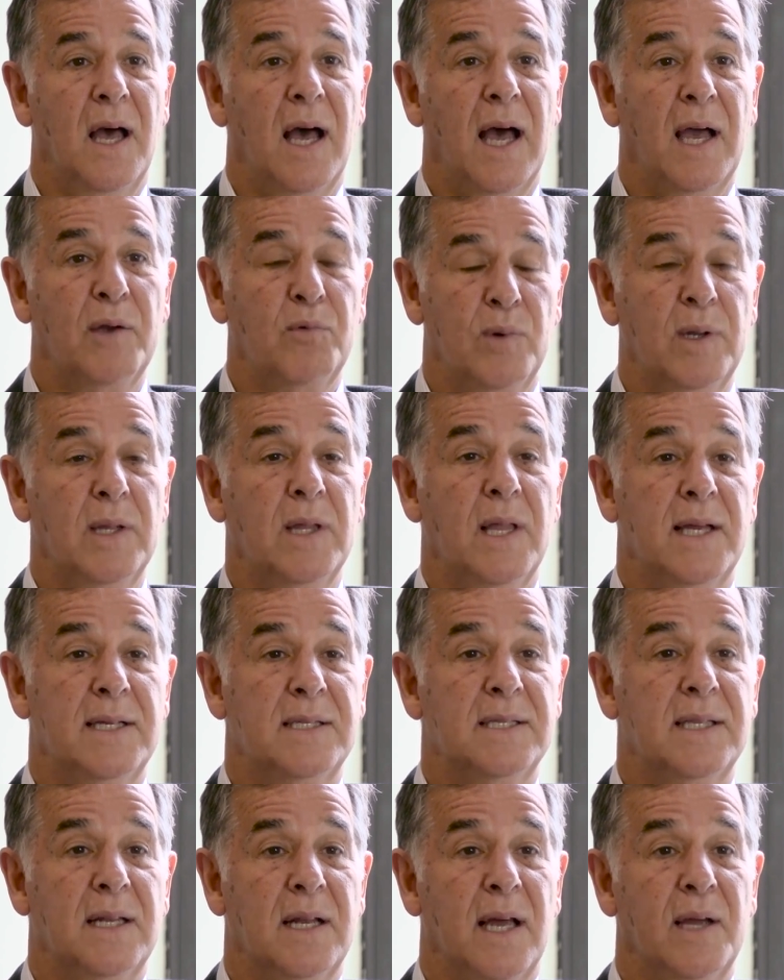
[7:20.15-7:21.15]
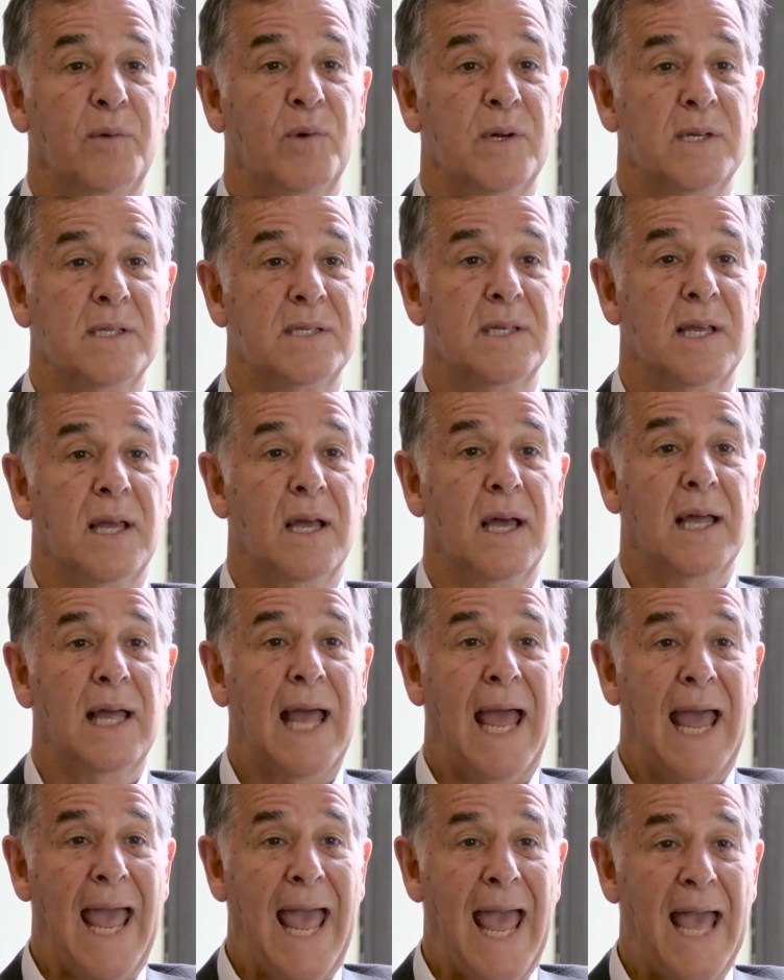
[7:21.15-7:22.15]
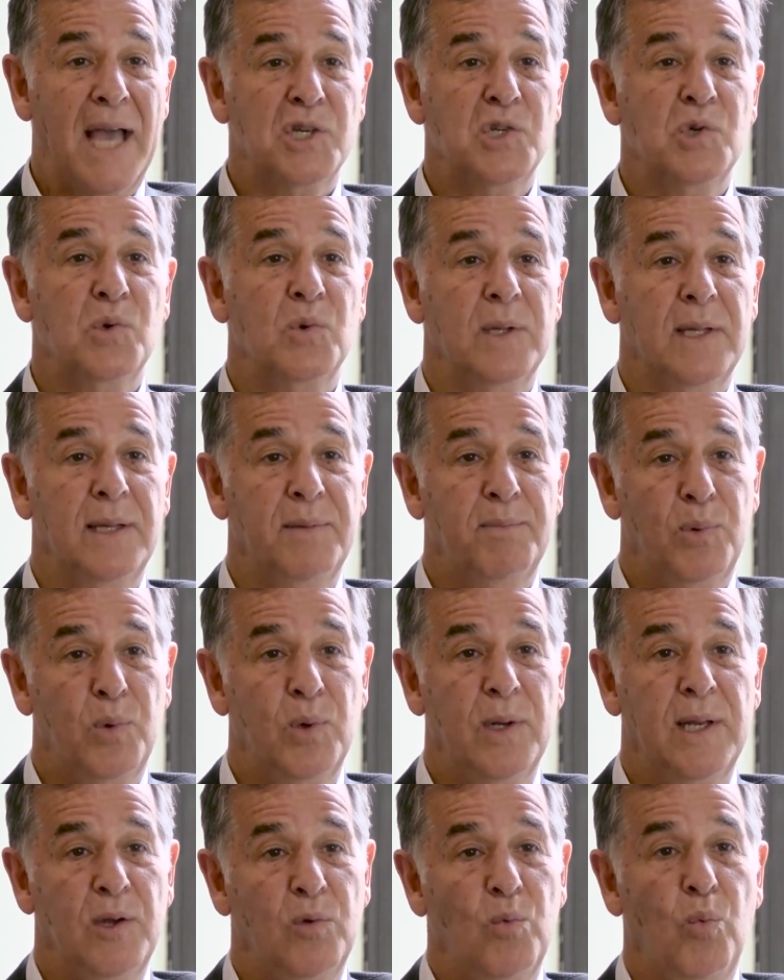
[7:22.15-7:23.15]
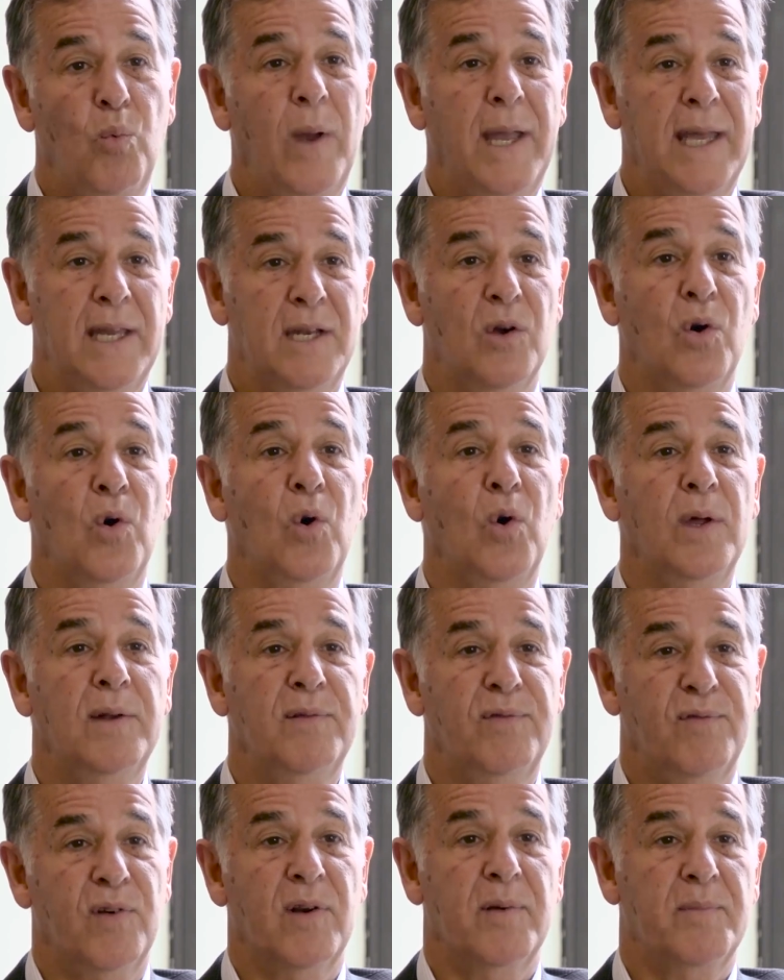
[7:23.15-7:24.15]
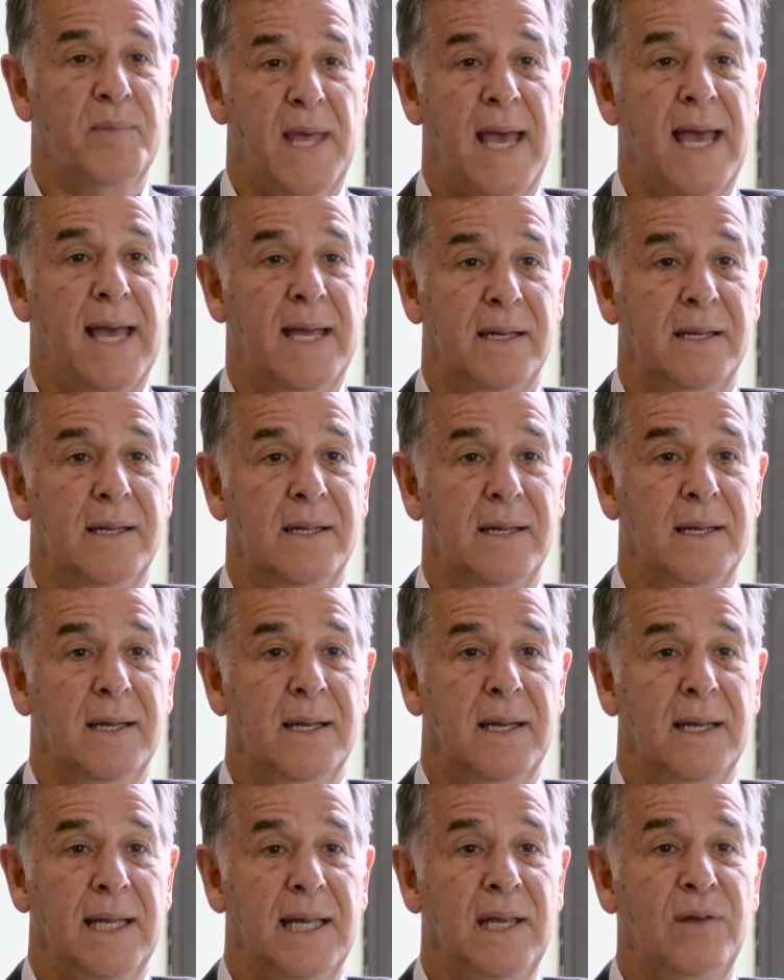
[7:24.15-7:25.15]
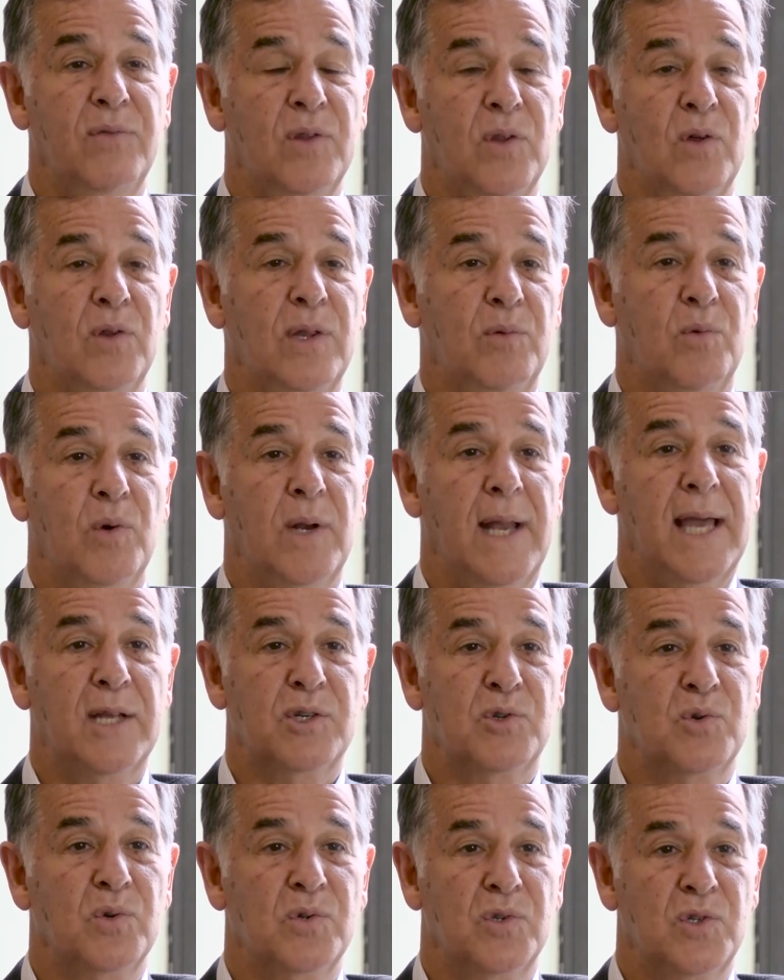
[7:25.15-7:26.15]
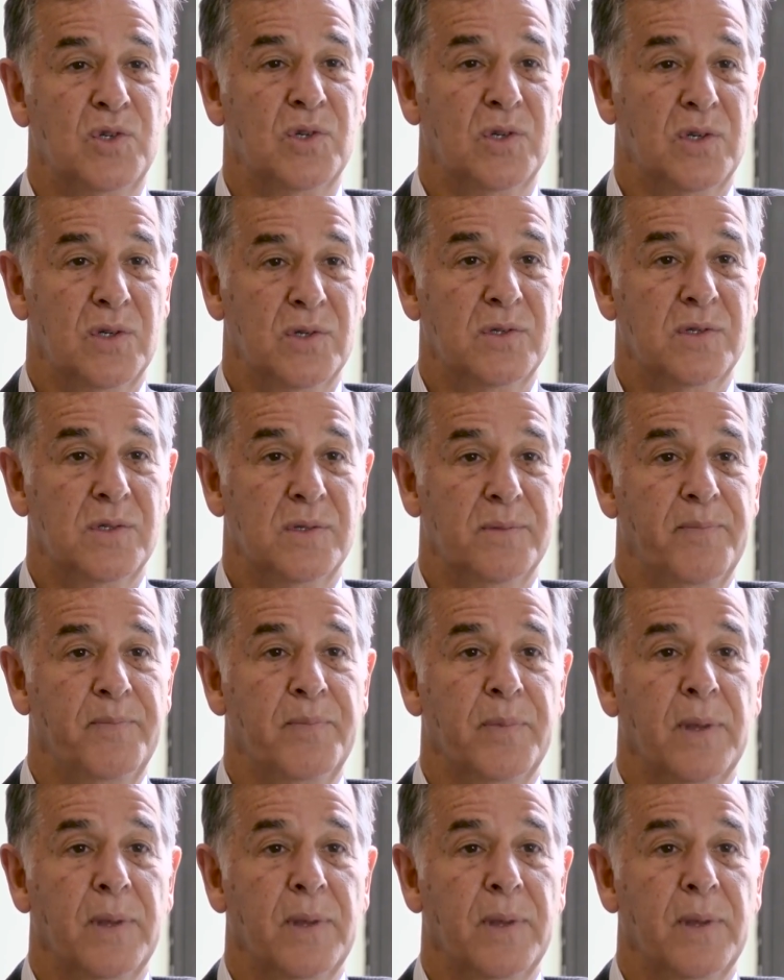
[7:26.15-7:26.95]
I realized that I was actually putting weight on from that, even though they were natural sugars.